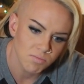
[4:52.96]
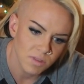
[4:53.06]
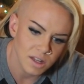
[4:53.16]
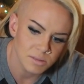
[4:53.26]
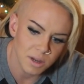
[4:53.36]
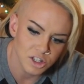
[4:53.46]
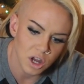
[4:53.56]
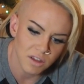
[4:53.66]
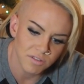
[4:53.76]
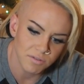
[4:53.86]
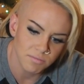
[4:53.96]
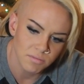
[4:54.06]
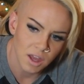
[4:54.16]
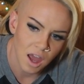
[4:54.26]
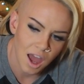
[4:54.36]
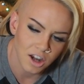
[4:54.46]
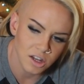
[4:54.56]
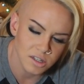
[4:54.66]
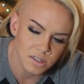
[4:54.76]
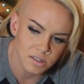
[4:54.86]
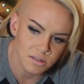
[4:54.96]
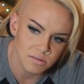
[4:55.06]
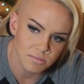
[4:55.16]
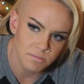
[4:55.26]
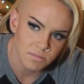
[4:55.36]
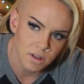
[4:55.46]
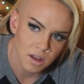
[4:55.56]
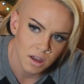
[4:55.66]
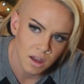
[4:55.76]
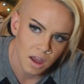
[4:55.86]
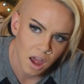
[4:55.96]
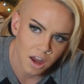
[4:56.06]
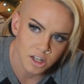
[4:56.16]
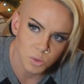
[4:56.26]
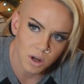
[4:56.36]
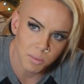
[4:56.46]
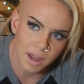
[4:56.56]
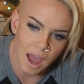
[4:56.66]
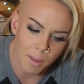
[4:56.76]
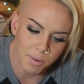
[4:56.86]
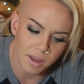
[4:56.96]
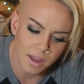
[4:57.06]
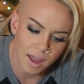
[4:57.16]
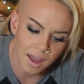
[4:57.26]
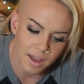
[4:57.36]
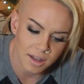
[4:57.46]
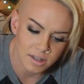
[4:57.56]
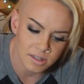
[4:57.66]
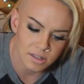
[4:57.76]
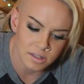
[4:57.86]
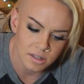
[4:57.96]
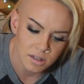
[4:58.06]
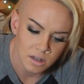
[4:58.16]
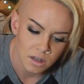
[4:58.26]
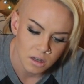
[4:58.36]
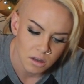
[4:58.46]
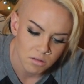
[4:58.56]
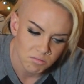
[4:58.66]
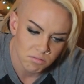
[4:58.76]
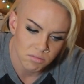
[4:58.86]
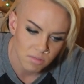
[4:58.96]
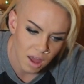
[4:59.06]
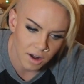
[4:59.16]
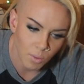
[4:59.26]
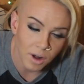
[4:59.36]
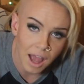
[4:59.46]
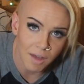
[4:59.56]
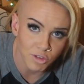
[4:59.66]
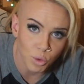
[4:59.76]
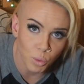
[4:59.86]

That's my drive. I just want to be happy and I don't want to have to